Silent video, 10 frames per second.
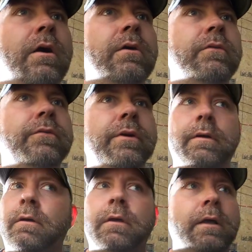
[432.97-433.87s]
of
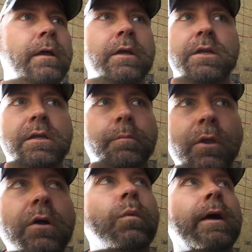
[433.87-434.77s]

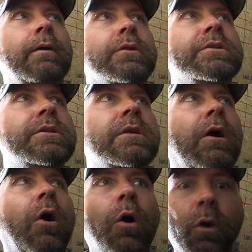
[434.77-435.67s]
plug welds
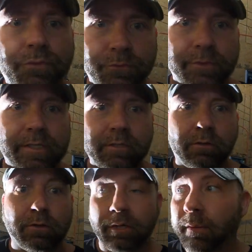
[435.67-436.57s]
all through these
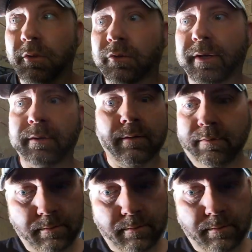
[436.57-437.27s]
cars. I'm learning.